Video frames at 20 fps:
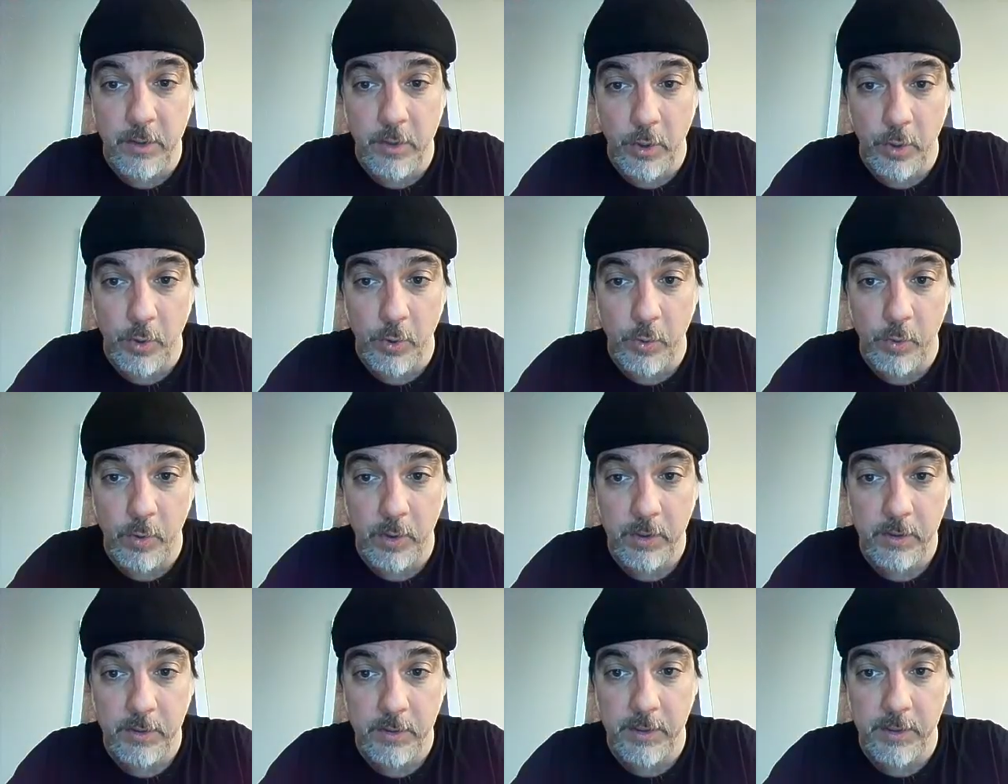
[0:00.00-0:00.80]

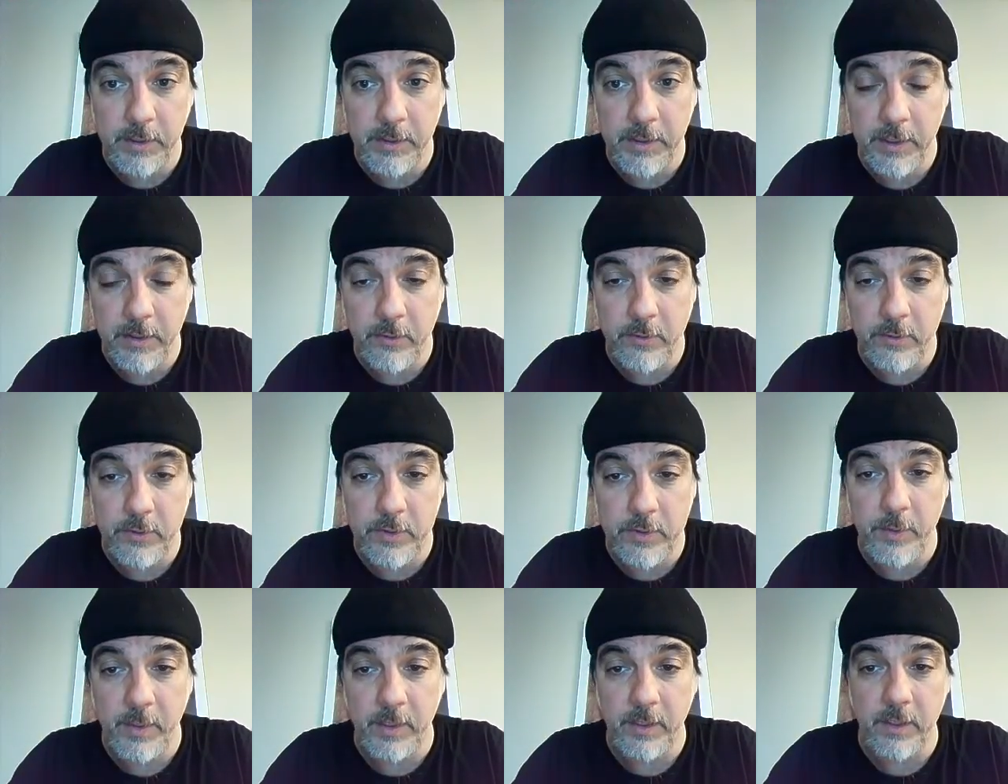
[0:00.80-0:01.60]
know that they are
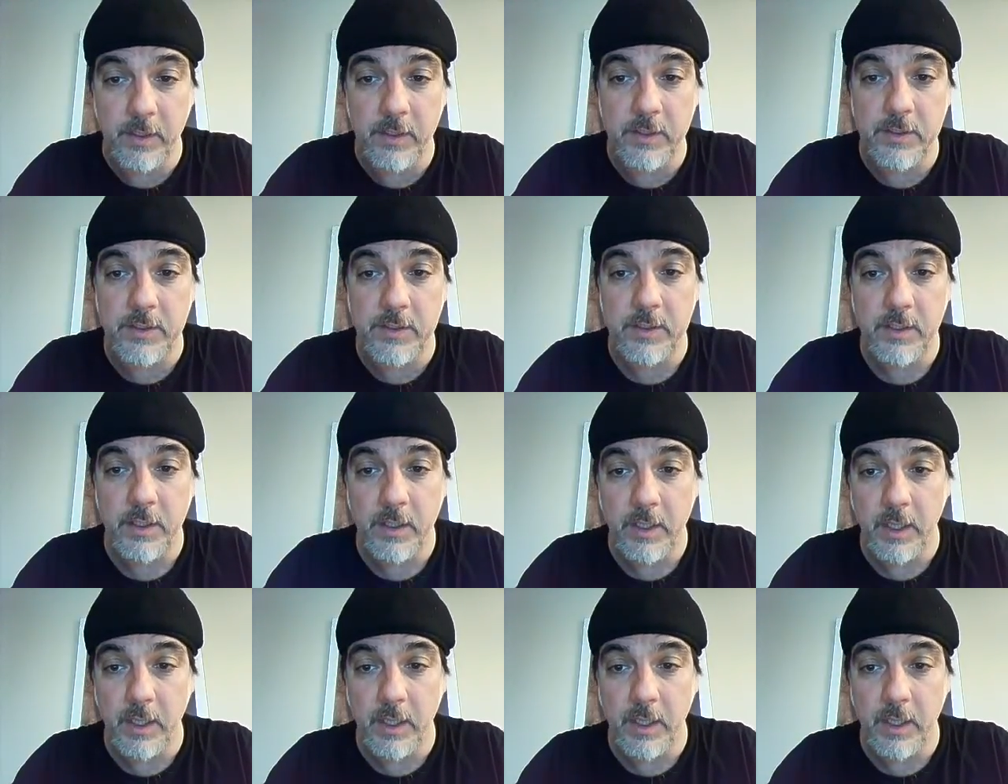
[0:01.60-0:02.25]
doing this.